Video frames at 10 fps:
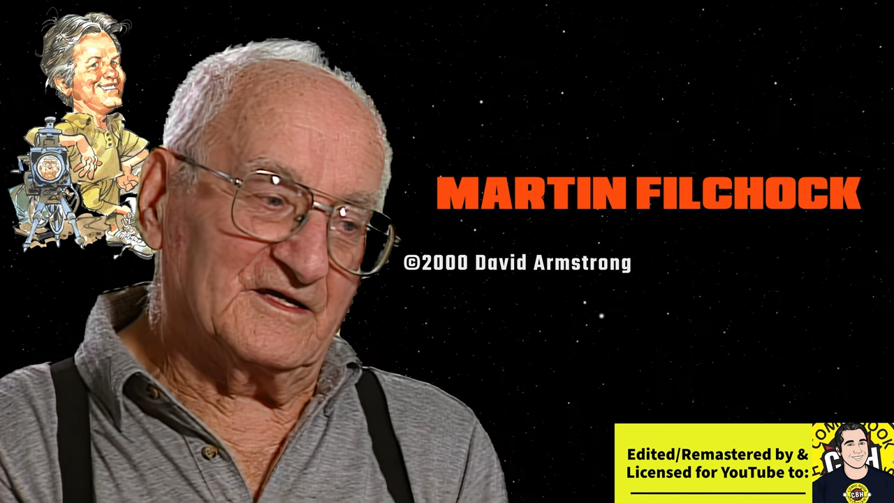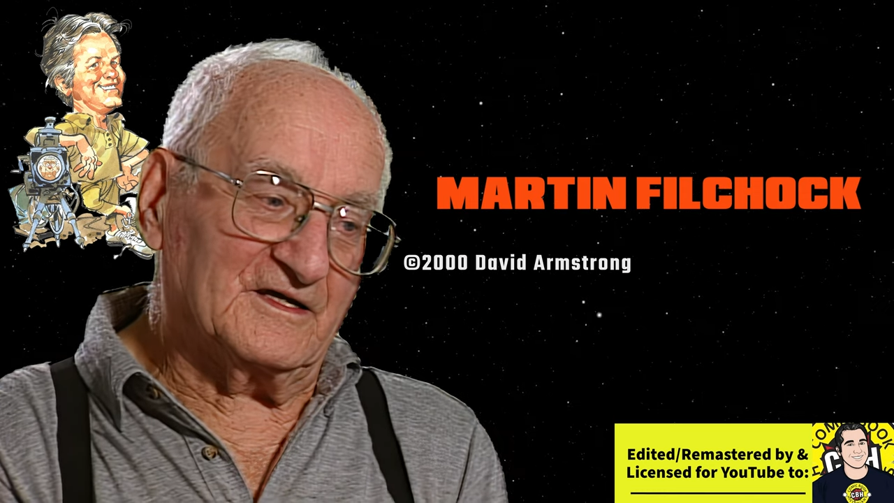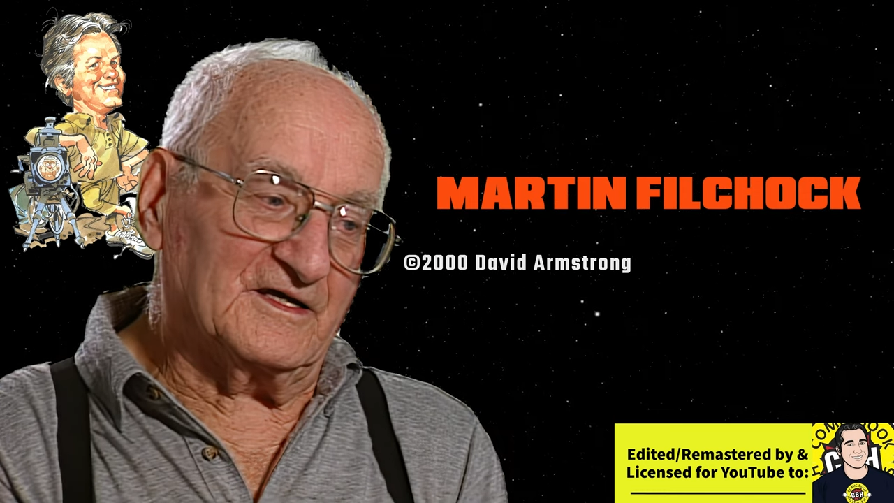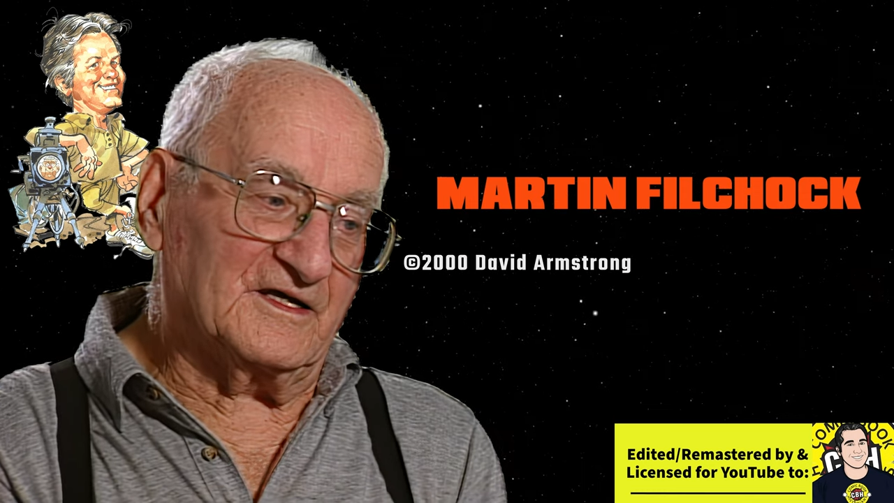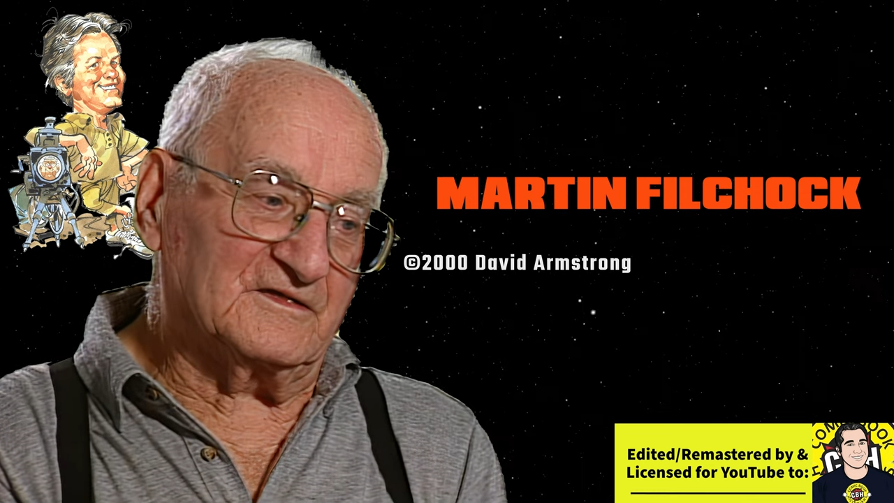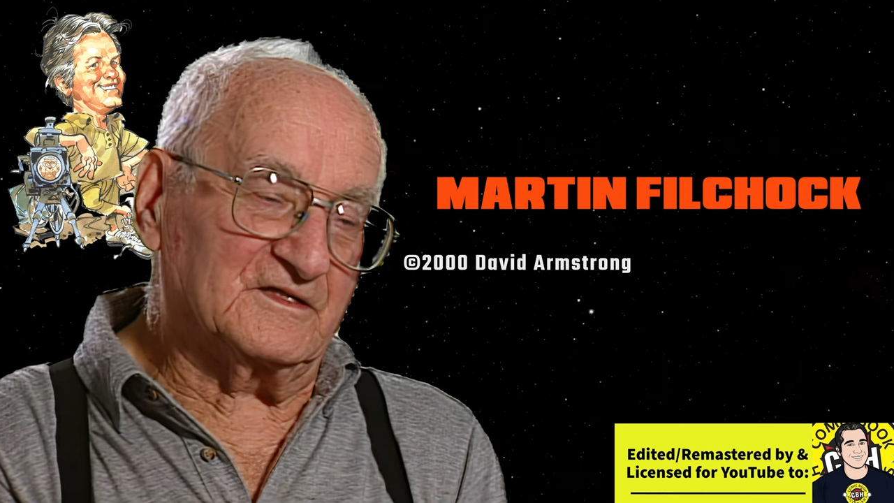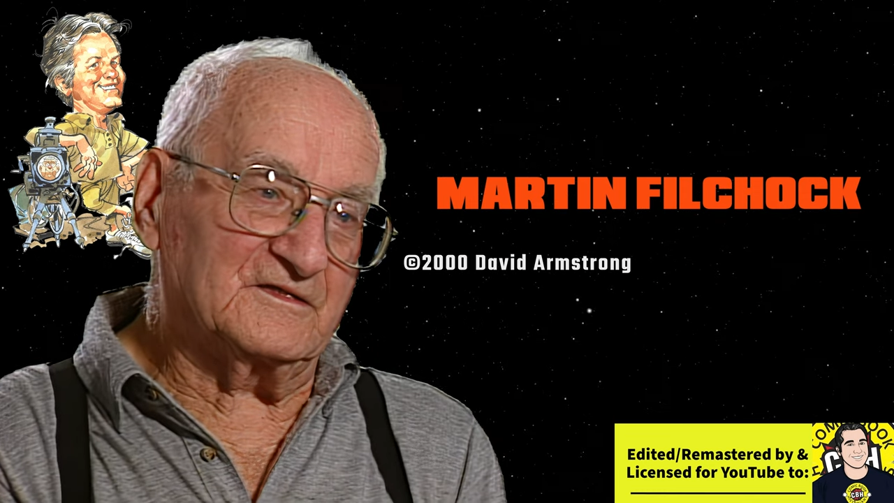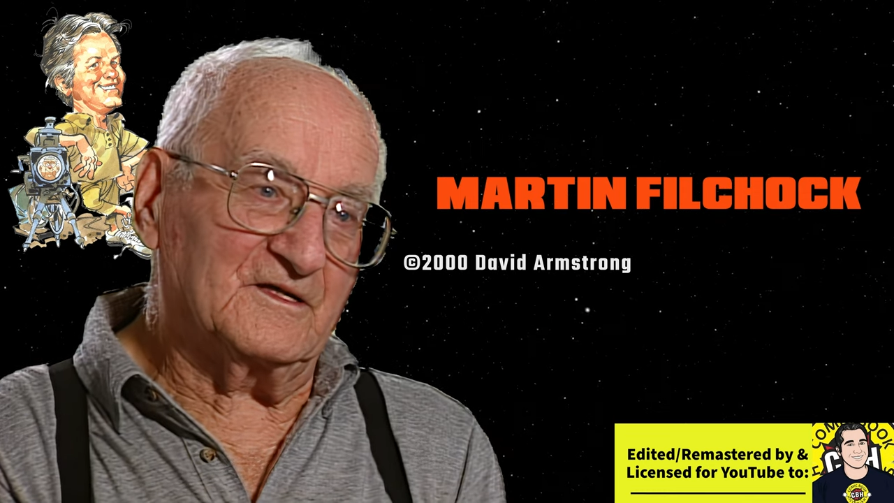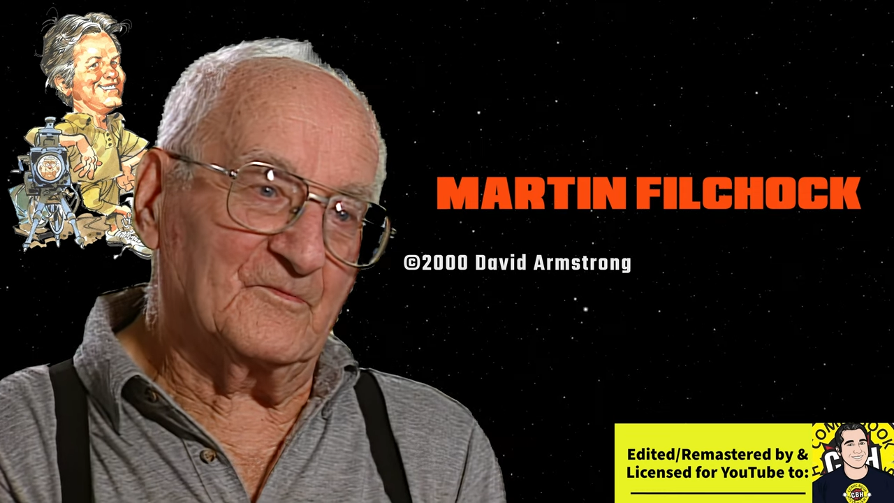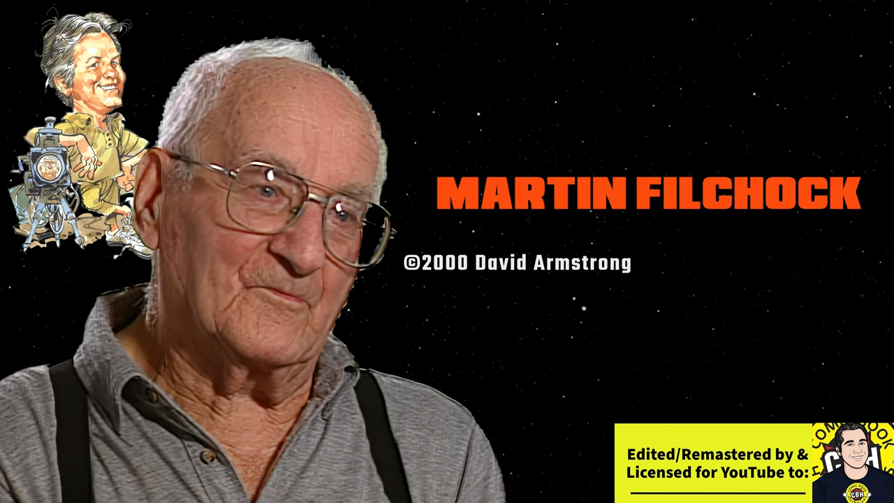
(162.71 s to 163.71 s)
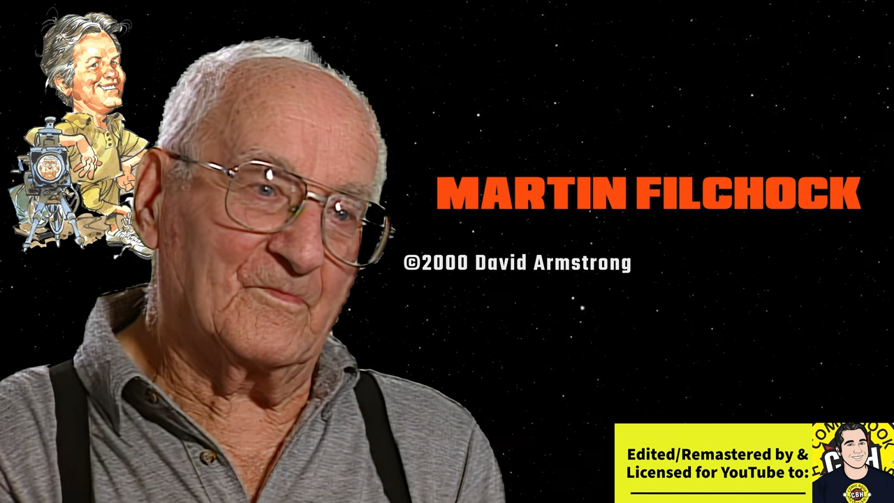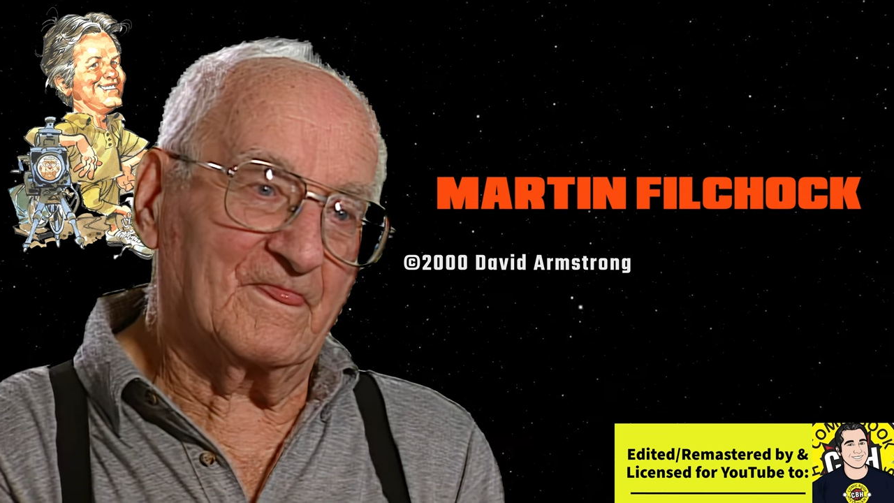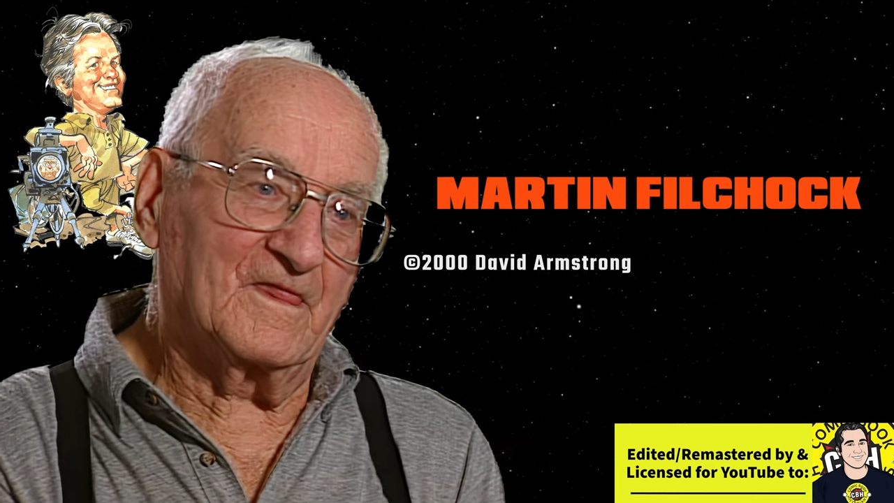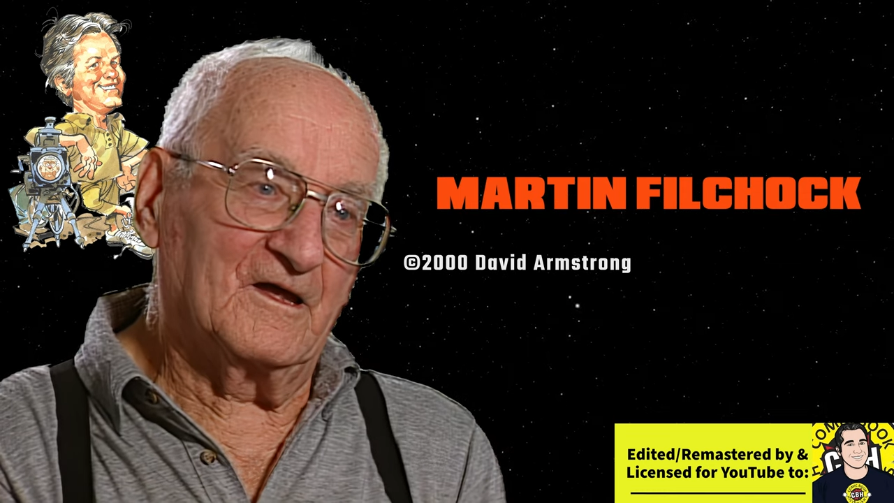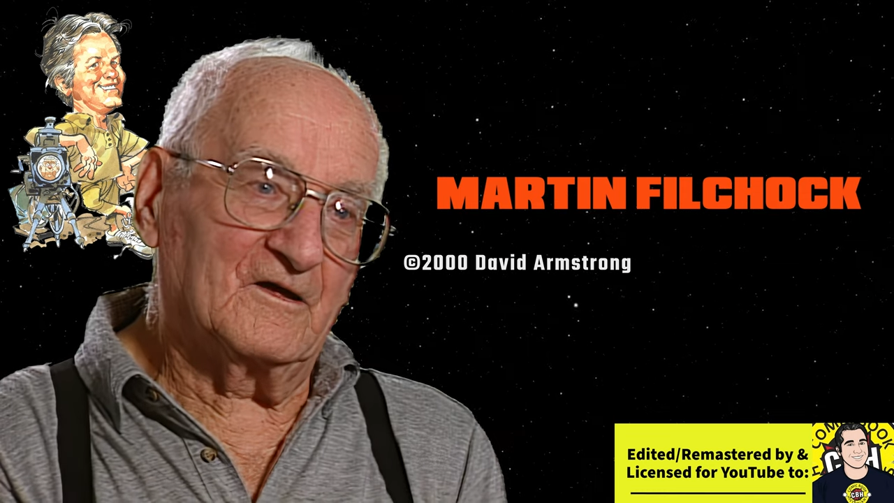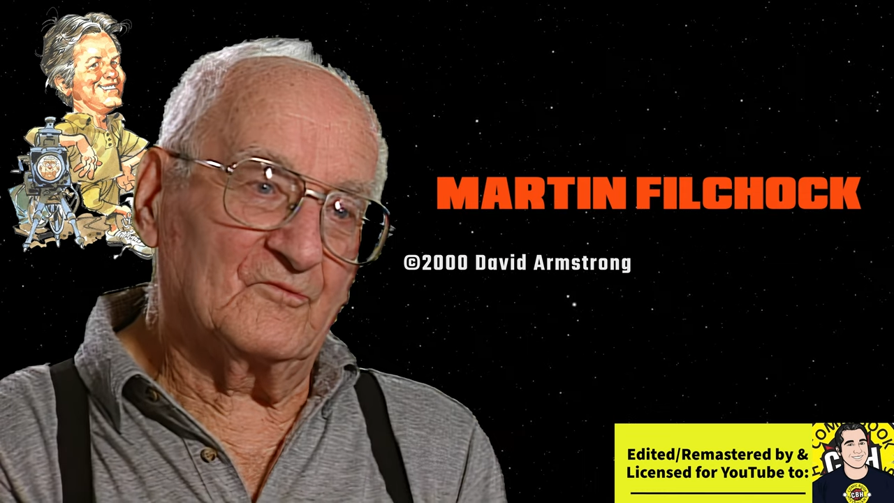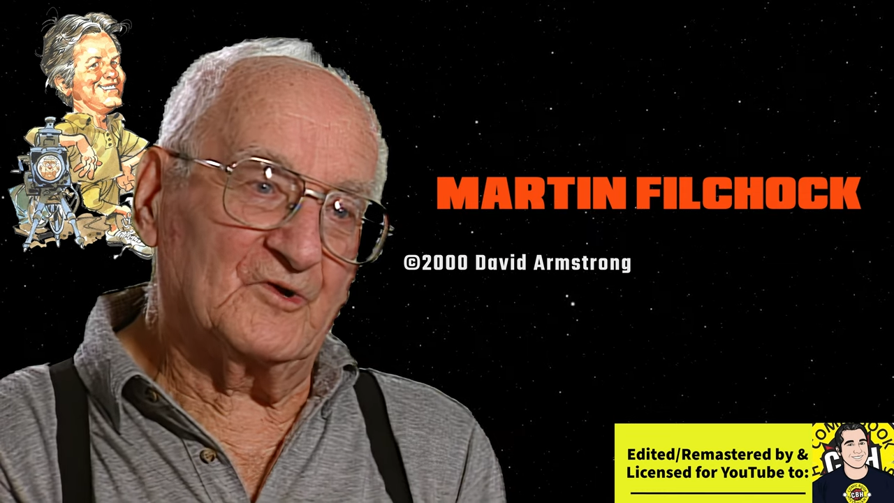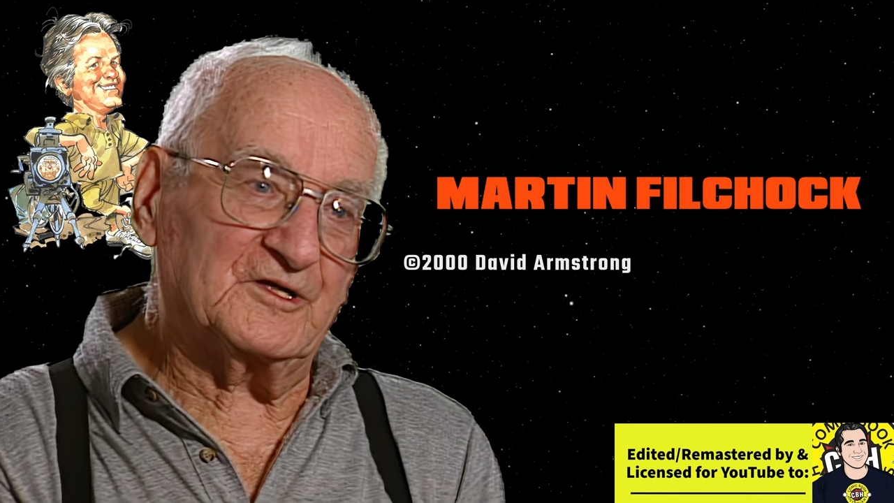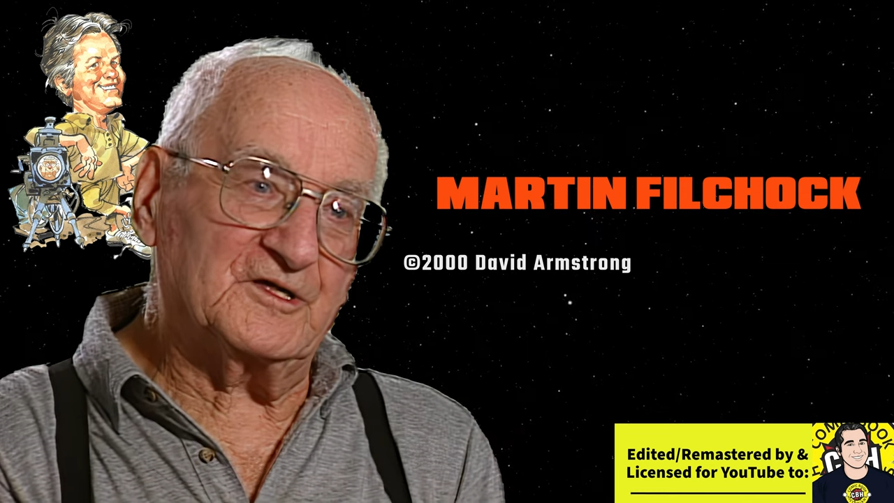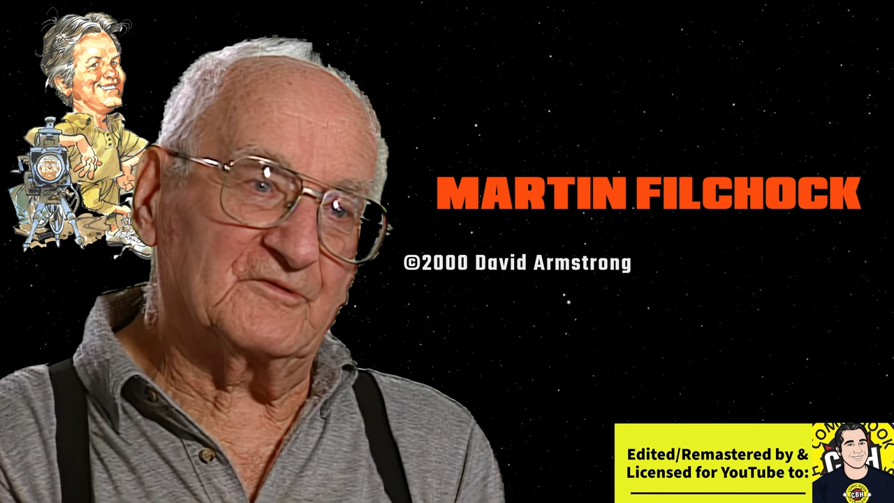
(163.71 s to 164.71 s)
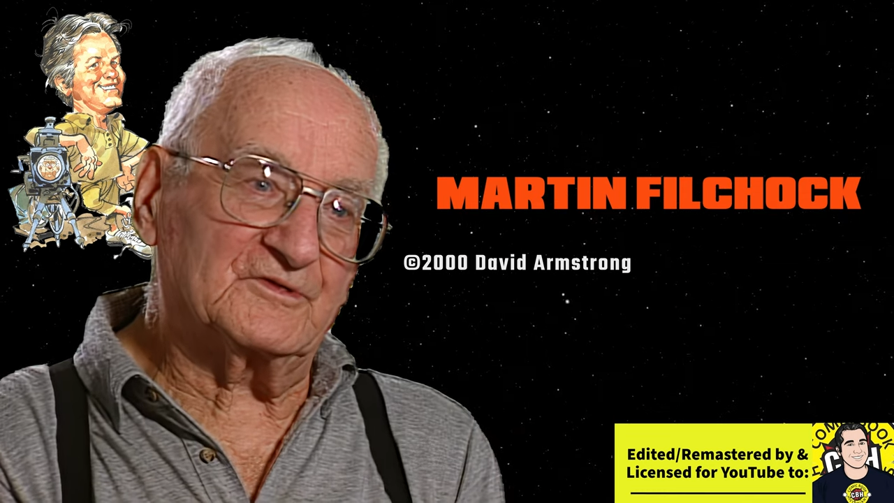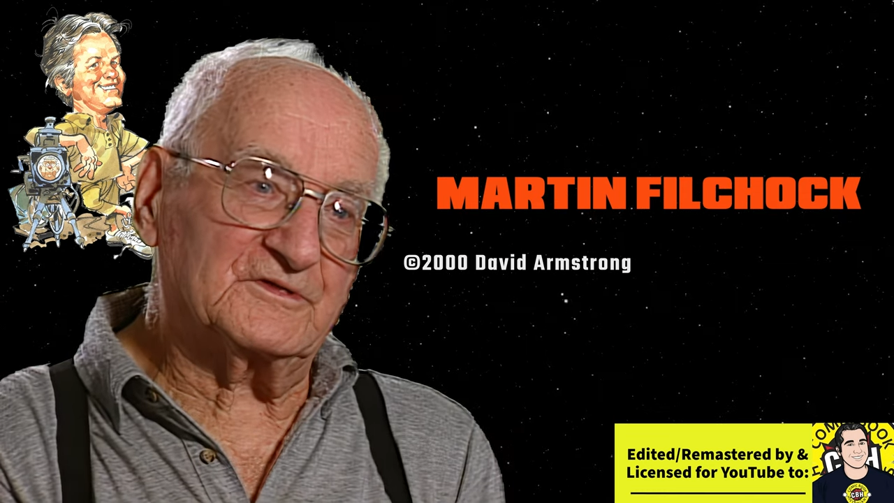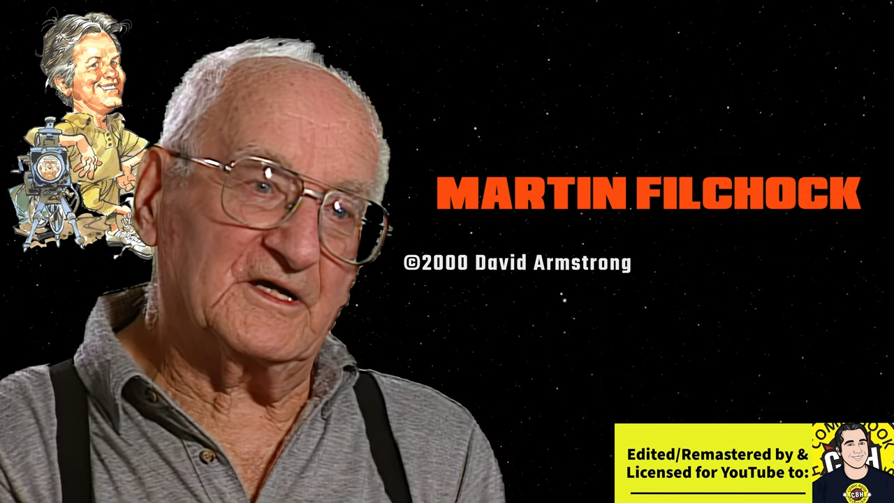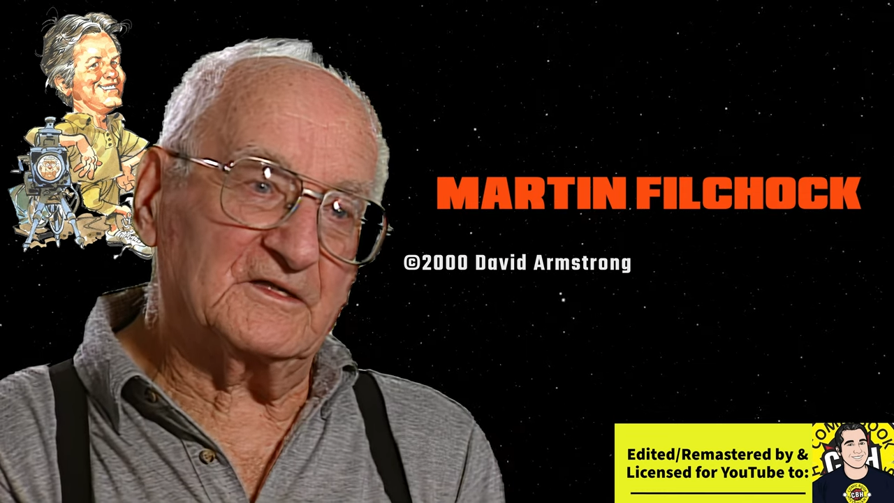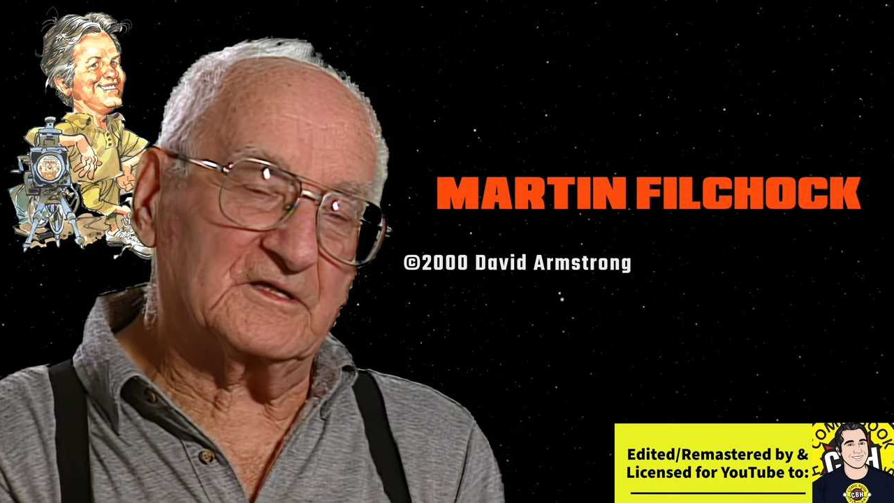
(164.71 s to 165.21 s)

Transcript: And what year was that? What year was that?